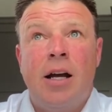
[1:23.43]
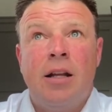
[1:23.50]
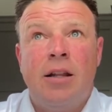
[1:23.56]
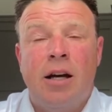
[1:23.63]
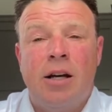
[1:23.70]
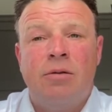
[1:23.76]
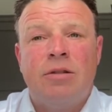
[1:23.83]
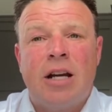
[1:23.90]
I
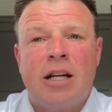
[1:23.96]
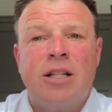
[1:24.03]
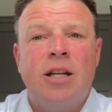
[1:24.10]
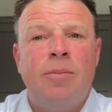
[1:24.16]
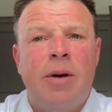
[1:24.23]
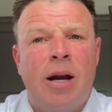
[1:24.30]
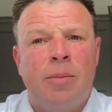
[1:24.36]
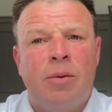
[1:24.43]
thought it was
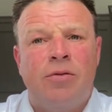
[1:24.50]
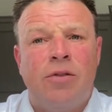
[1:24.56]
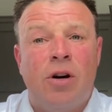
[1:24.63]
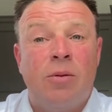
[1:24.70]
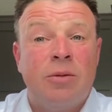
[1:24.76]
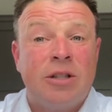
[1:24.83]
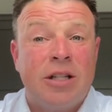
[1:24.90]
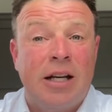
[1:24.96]
actually a better
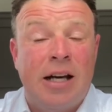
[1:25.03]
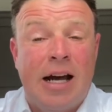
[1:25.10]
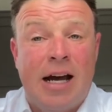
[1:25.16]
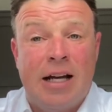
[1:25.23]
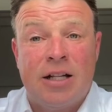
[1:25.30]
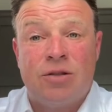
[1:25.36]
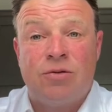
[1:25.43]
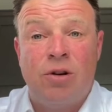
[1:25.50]
performance the
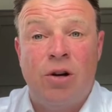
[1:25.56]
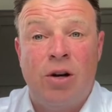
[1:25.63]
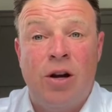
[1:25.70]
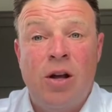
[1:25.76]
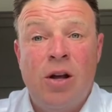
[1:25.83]
last run